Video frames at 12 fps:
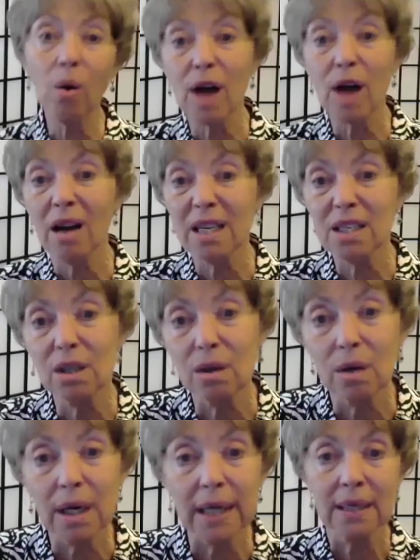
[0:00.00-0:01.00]
hold on
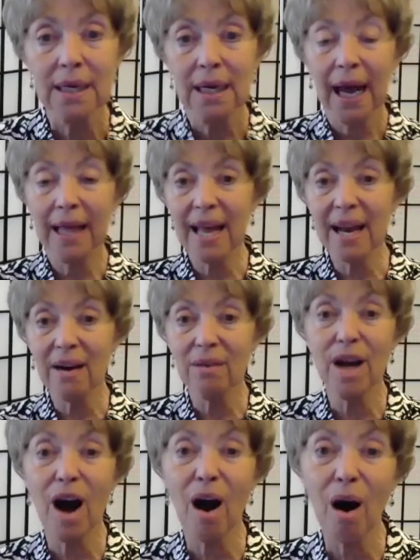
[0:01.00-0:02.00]
to it and they
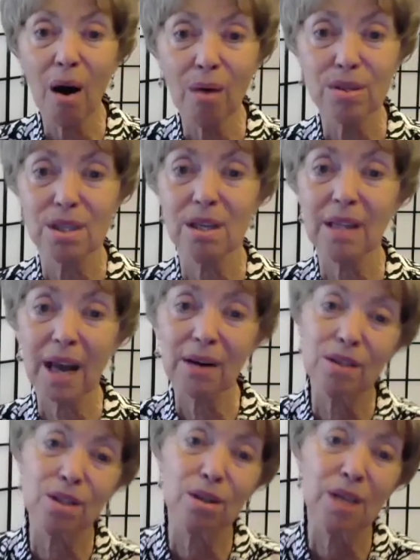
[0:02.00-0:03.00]
don't mm. know so they
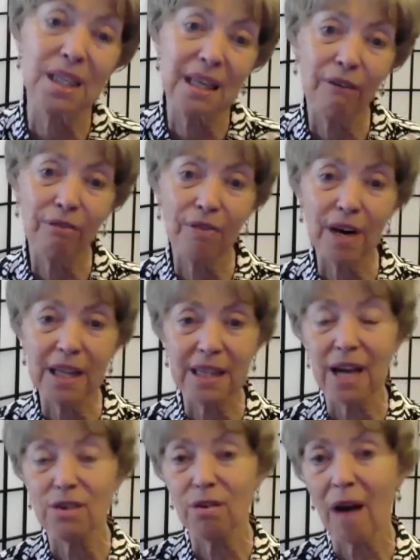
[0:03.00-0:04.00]
don't do it different
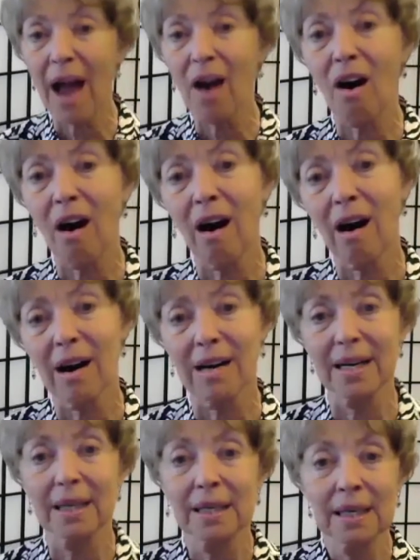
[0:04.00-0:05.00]
they try
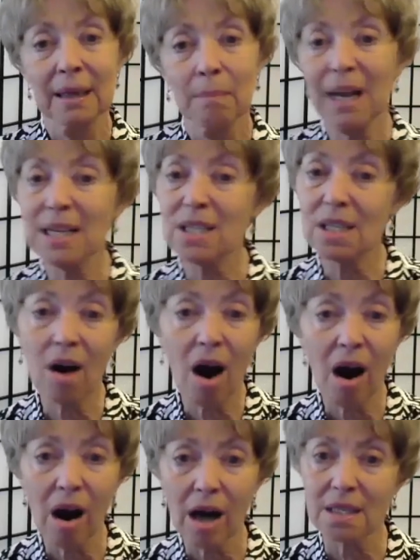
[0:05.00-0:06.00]
hard bless their
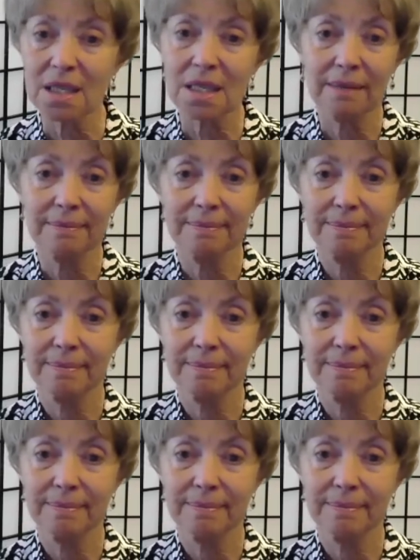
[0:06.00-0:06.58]
hearts